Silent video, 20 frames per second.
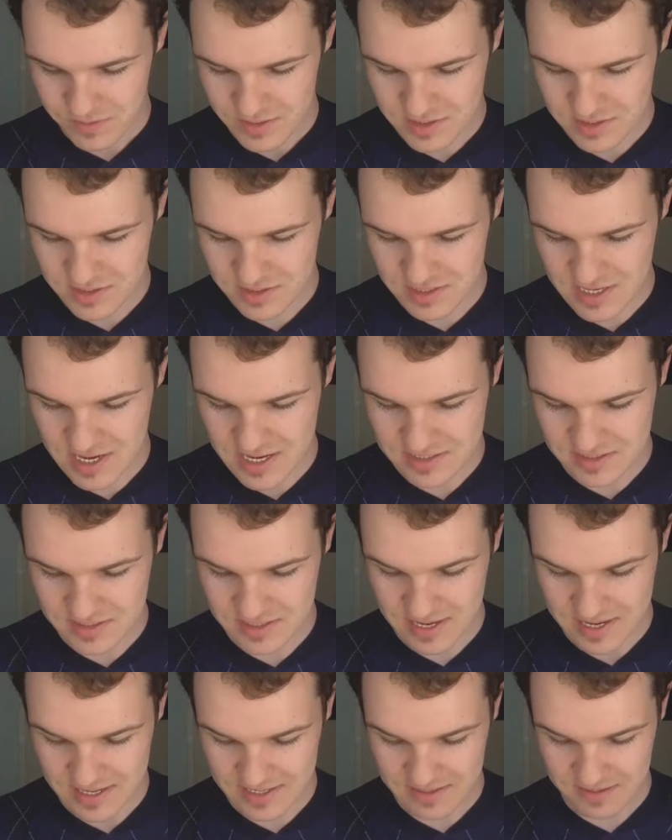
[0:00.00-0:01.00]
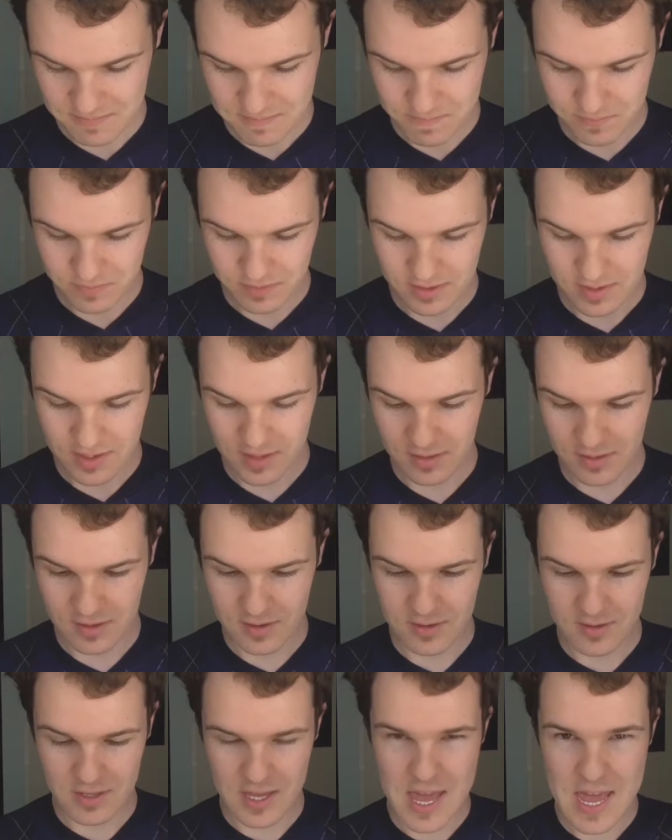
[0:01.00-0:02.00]
This tastes like
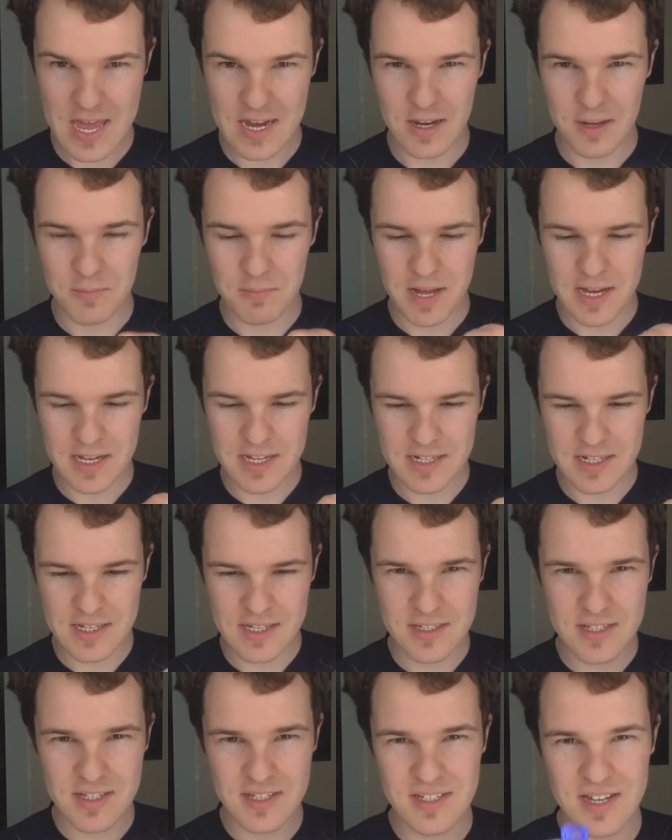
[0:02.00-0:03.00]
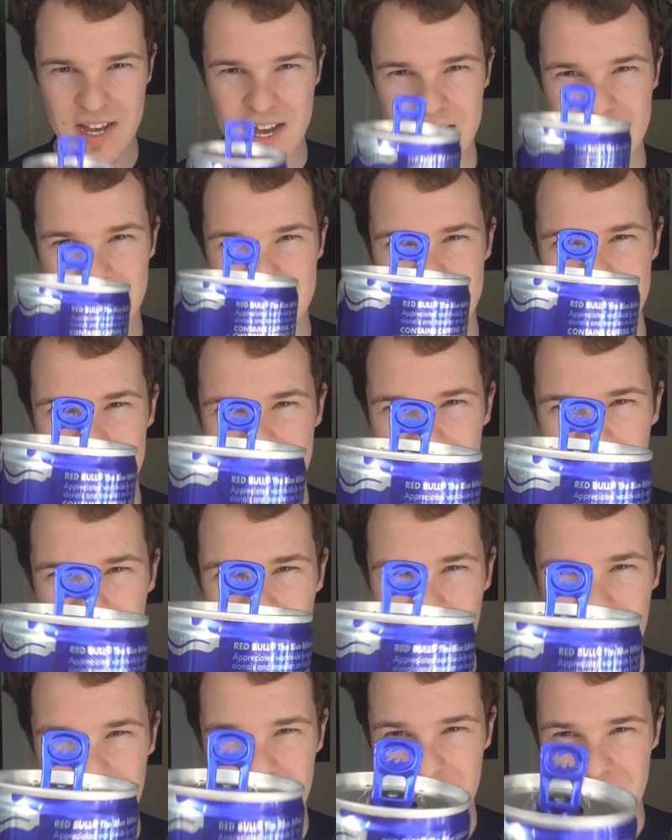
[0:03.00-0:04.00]
Again, I'm liking these designs, you
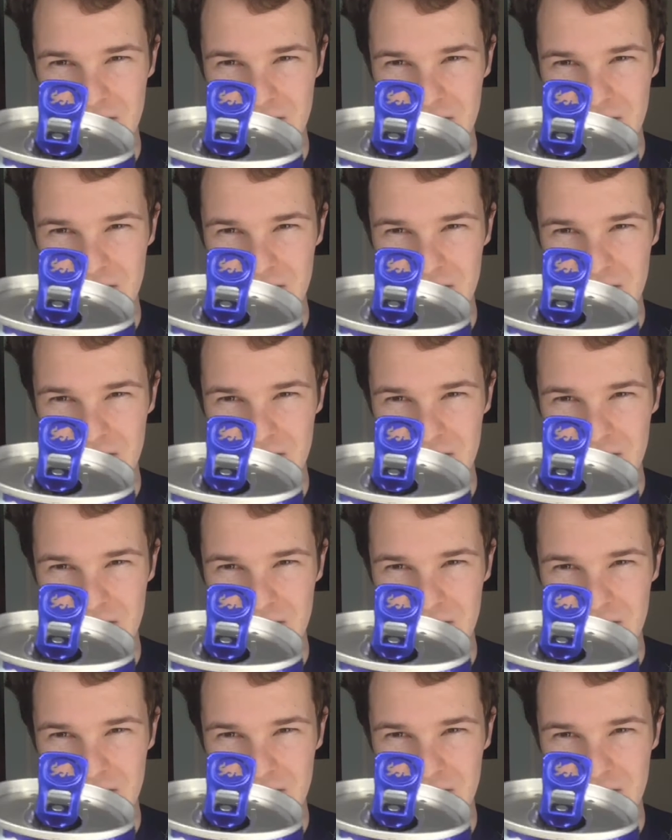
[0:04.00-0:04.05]
know.